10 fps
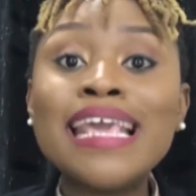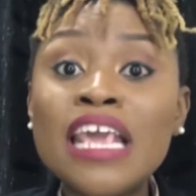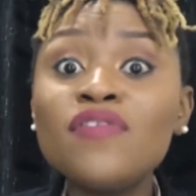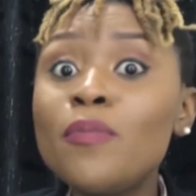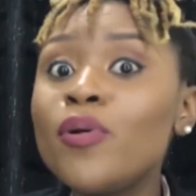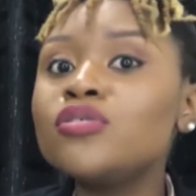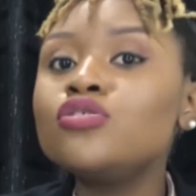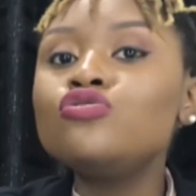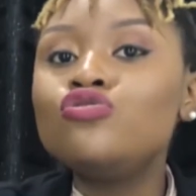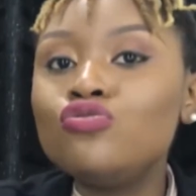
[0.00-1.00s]
If the
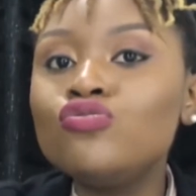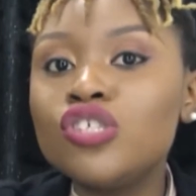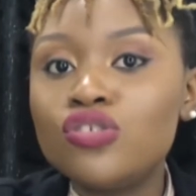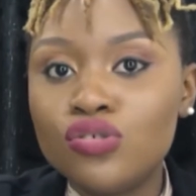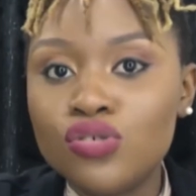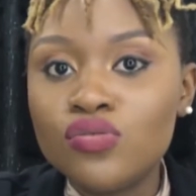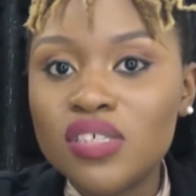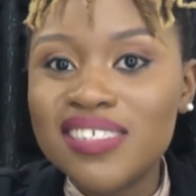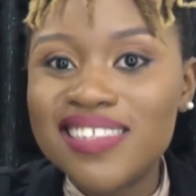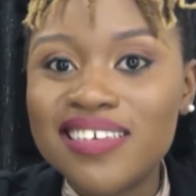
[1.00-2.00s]
person chooses to do
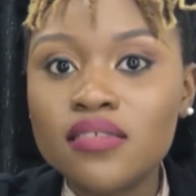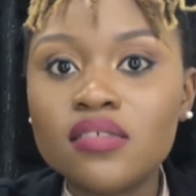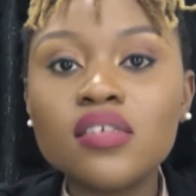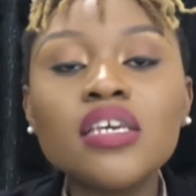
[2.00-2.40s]
these things,